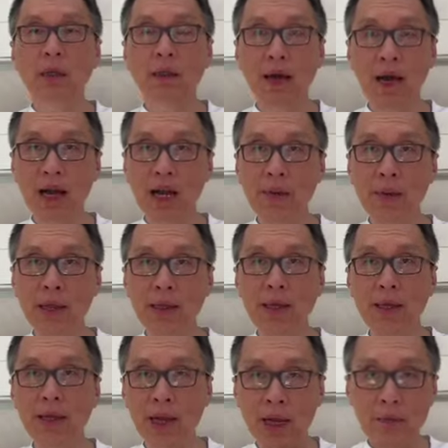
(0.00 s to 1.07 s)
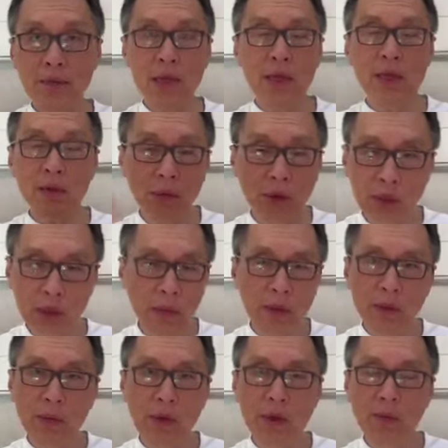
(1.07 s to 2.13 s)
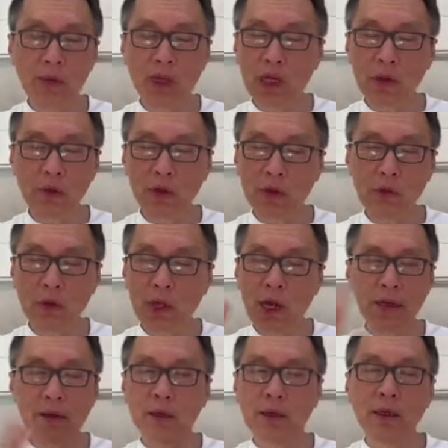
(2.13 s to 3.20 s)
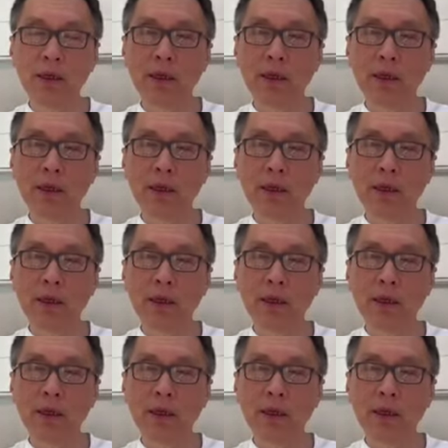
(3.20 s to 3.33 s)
diabetic like me will never be, be able to do that.